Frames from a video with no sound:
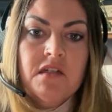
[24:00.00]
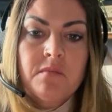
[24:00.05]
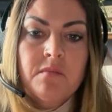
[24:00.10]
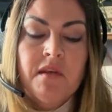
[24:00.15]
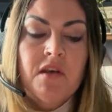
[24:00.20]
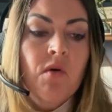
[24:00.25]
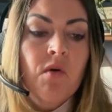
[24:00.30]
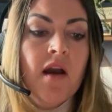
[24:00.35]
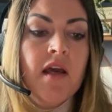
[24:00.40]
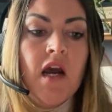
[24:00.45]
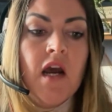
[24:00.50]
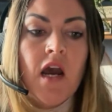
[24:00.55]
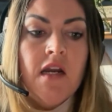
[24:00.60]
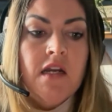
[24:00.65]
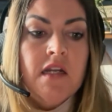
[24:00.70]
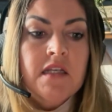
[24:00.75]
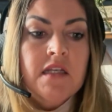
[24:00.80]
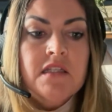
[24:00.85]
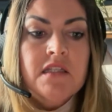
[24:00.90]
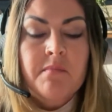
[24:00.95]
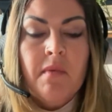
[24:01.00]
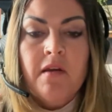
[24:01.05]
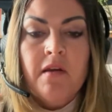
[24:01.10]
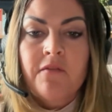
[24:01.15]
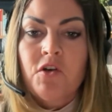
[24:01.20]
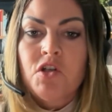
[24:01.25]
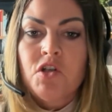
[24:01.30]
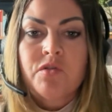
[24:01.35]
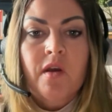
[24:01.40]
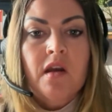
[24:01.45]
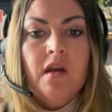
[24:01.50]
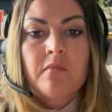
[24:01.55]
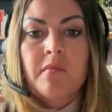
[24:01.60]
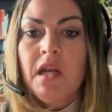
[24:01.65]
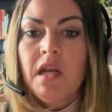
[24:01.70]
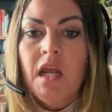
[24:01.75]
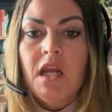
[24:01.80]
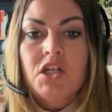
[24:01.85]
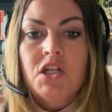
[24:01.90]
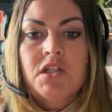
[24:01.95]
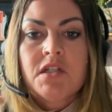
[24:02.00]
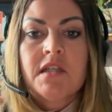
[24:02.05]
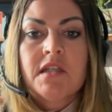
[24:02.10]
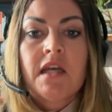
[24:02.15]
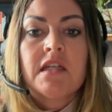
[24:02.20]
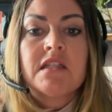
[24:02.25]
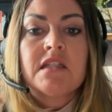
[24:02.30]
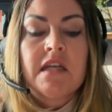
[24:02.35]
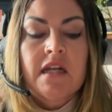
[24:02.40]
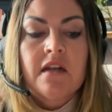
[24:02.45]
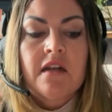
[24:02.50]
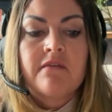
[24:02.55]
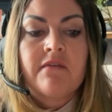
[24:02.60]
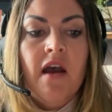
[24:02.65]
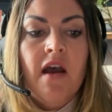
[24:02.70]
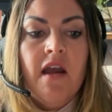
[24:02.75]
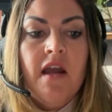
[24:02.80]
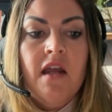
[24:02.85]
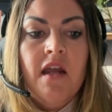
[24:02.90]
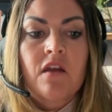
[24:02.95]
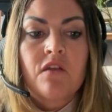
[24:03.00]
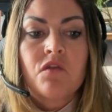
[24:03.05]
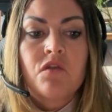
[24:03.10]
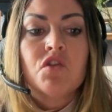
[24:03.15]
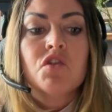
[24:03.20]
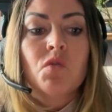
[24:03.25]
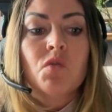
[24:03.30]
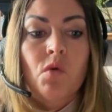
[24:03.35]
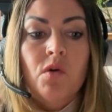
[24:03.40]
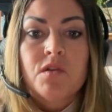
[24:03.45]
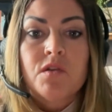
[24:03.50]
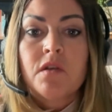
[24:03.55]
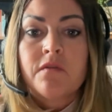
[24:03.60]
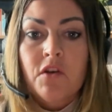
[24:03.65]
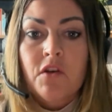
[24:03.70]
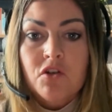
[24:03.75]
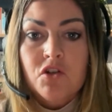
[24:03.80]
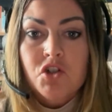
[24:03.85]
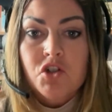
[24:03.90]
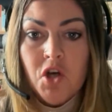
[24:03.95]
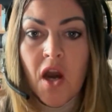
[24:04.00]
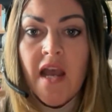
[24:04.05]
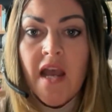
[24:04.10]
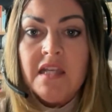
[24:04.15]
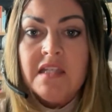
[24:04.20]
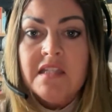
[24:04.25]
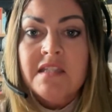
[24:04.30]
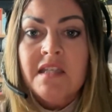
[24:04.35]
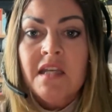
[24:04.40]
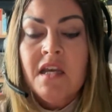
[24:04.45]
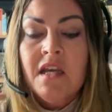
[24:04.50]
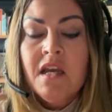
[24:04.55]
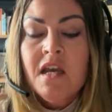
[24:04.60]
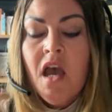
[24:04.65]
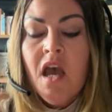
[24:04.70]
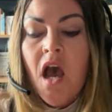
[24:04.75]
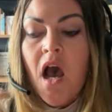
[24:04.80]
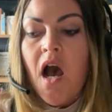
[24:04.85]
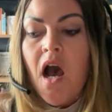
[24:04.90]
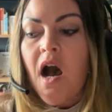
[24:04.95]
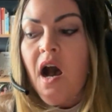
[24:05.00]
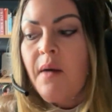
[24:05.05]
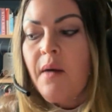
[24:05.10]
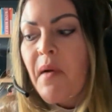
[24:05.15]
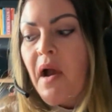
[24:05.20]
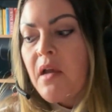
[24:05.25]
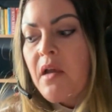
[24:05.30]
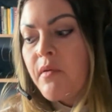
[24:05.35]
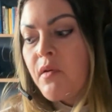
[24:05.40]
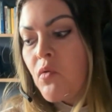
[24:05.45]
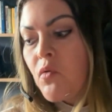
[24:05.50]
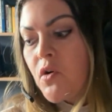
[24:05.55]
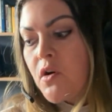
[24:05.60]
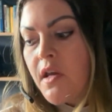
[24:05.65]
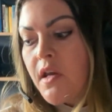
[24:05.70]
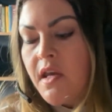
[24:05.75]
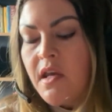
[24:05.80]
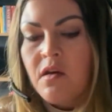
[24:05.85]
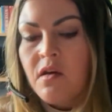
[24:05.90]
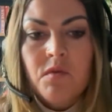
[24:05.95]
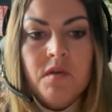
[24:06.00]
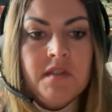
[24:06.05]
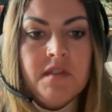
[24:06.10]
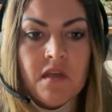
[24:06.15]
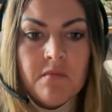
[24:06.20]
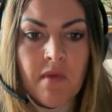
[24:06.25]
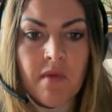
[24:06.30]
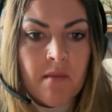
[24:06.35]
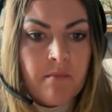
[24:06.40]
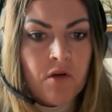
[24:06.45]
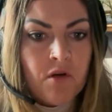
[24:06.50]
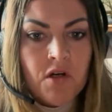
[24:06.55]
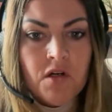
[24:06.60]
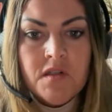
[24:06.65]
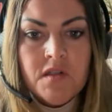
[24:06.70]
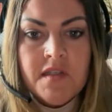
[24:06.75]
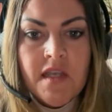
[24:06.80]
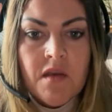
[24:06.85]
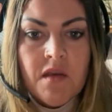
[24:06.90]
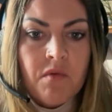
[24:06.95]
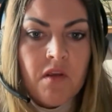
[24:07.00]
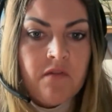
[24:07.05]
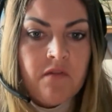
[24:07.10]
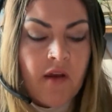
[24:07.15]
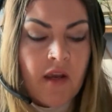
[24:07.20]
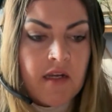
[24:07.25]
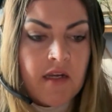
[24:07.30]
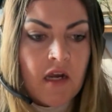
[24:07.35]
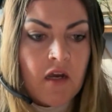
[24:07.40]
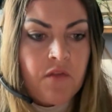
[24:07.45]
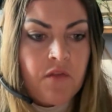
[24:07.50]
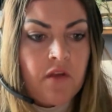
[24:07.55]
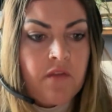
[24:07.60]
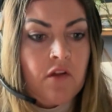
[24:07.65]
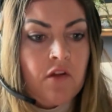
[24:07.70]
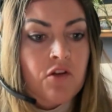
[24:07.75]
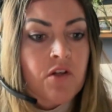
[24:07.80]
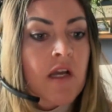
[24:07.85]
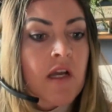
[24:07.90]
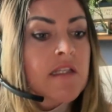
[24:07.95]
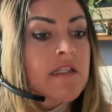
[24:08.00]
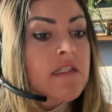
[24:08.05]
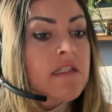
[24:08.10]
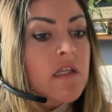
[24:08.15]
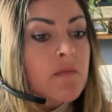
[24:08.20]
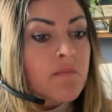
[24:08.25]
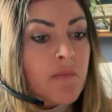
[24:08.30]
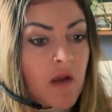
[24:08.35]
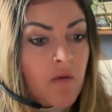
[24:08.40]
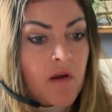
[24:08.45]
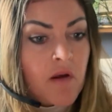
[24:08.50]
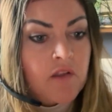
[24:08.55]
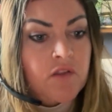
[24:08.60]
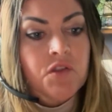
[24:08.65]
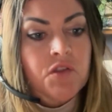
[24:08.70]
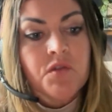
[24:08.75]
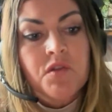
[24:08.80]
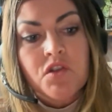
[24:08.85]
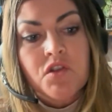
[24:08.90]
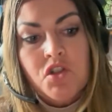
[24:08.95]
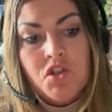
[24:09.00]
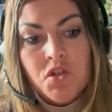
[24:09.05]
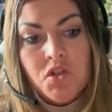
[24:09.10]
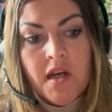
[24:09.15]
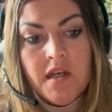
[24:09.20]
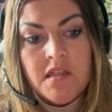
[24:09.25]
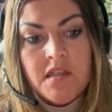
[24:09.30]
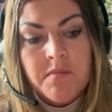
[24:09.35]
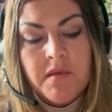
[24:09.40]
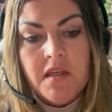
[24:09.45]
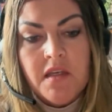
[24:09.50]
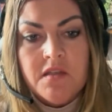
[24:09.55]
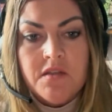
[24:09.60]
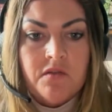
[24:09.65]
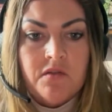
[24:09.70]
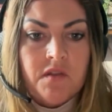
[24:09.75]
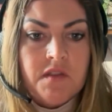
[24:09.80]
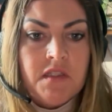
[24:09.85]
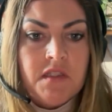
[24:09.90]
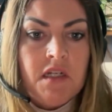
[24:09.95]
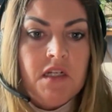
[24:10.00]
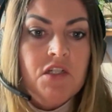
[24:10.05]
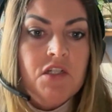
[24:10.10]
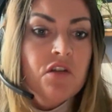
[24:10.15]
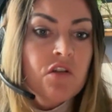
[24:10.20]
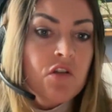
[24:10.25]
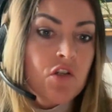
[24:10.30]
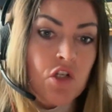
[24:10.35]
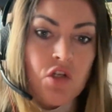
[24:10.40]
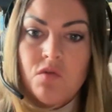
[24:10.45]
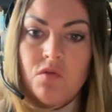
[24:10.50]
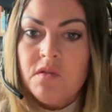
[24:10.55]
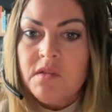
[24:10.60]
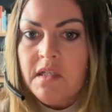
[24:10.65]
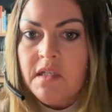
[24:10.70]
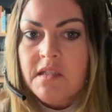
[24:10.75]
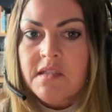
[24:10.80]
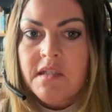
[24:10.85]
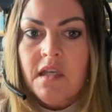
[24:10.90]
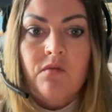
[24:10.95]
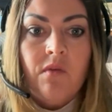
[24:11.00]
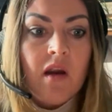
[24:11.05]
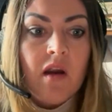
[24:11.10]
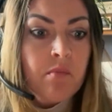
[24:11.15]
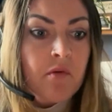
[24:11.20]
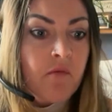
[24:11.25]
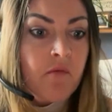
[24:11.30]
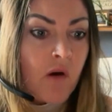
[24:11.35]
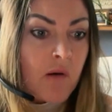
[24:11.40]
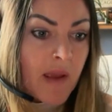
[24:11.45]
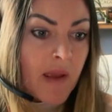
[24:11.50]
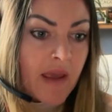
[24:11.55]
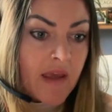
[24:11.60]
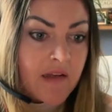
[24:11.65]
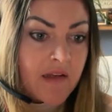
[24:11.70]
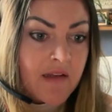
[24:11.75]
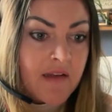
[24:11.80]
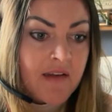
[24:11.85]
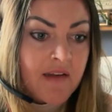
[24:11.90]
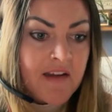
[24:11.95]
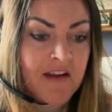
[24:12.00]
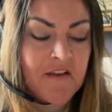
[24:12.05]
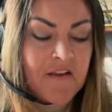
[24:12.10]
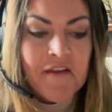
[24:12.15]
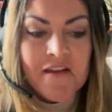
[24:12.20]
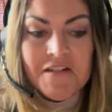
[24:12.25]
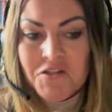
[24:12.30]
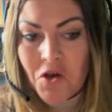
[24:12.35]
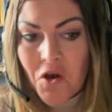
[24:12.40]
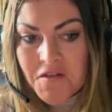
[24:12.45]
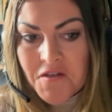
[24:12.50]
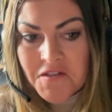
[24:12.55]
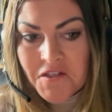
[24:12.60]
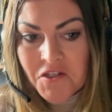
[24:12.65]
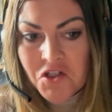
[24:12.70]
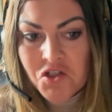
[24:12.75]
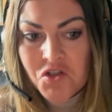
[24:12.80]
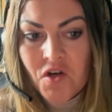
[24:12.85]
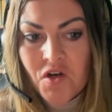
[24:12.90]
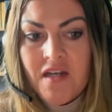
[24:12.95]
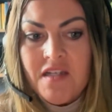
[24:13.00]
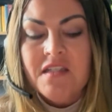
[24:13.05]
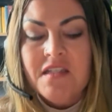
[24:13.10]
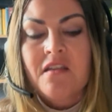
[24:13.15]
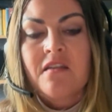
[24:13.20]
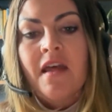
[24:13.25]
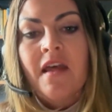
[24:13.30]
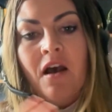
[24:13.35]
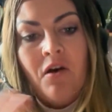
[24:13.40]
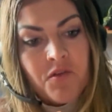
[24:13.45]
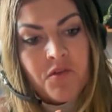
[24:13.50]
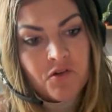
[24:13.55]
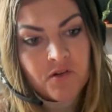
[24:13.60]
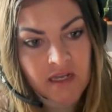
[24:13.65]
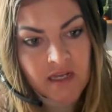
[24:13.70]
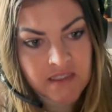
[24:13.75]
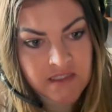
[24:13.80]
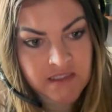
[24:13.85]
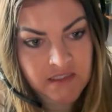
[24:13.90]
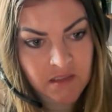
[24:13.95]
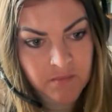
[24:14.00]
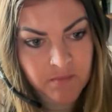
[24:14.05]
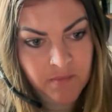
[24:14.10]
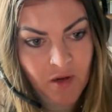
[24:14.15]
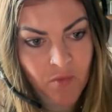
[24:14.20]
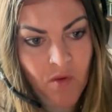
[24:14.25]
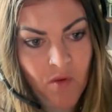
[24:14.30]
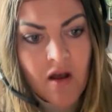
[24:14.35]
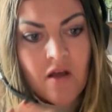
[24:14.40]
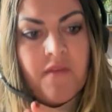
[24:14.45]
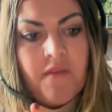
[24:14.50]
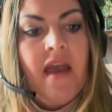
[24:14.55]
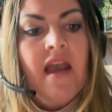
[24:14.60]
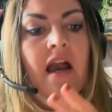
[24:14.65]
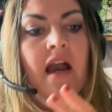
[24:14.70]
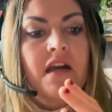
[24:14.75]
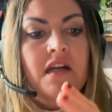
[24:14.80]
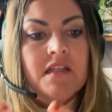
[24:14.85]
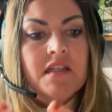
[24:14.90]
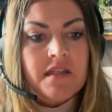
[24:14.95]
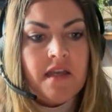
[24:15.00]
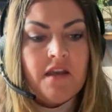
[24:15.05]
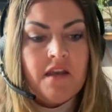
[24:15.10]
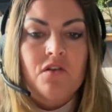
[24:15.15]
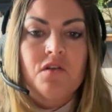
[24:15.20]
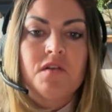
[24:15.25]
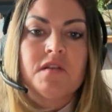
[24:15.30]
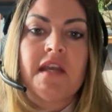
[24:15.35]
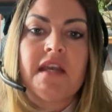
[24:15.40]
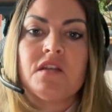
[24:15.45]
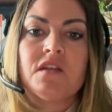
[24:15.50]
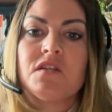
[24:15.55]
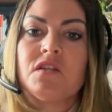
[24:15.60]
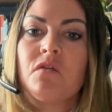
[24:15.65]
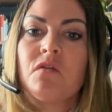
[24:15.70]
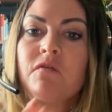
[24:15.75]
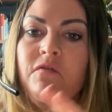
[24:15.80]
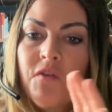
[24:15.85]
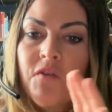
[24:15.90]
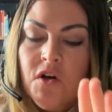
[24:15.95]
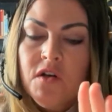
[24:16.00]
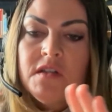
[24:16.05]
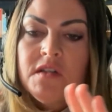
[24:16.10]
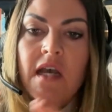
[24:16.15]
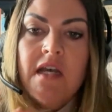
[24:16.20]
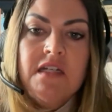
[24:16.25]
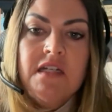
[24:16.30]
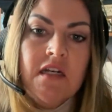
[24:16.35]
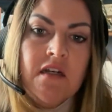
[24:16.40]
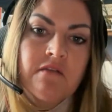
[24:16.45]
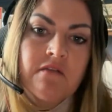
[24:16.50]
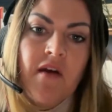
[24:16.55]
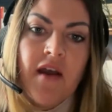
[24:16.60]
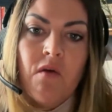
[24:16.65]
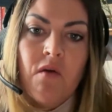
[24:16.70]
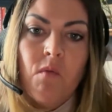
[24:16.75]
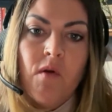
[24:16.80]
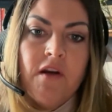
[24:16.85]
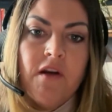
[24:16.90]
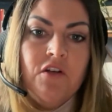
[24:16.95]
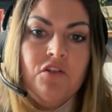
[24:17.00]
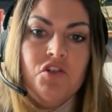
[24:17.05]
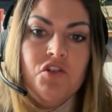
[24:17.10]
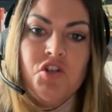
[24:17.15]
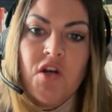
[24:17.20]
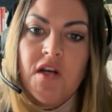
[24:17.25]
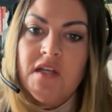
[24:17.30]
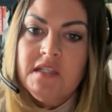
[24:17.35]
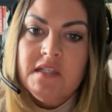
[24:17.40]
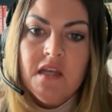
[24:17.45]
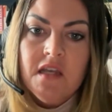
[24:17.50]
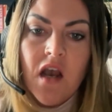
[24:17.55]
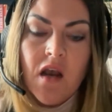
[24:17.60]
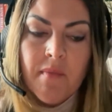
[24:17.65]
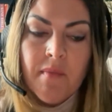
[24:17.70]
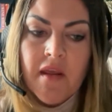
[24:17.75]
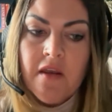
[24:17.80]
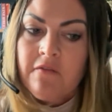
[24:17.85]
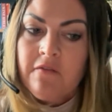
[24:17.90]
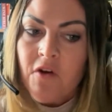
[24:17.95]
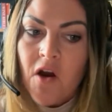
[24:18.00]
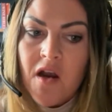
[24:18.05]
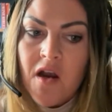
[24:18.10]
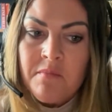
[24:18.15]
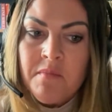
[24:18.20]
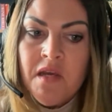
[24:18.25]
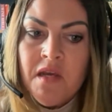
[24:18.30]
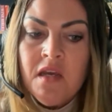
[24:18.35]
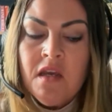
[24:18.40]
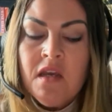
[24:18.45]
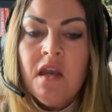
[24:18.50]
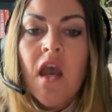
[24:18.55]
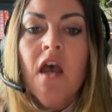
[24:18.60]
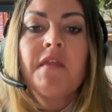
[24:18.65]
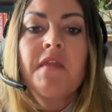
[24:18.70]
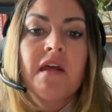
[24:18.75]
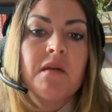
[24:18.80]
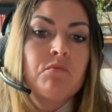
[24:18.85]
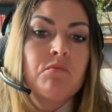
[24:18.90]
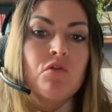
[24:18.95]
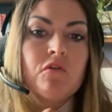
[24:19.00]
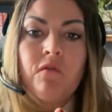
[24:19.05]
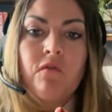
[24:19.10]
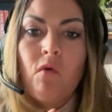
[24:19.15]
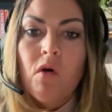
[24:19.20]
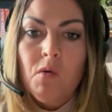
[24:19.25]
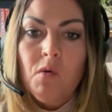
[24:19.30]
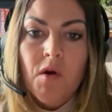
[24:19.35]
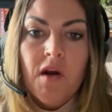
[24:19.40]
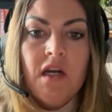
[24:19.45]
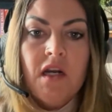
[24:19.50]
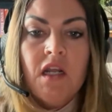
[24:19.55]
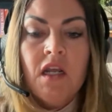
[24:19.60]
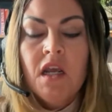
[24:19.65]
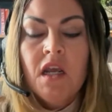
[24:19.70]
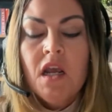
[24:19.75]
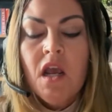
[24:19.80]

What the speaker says: To be quite honest, my first recommendation is identifying the source of your stress. I've been working with some members, and we find out that they're not sleeping well due to stress because they're listening to the news, let's say right before bed. That's causing stress. Now they're not sleeping well, and that kind of cycles in. So first, identify where your stress is coming from, and then move forward.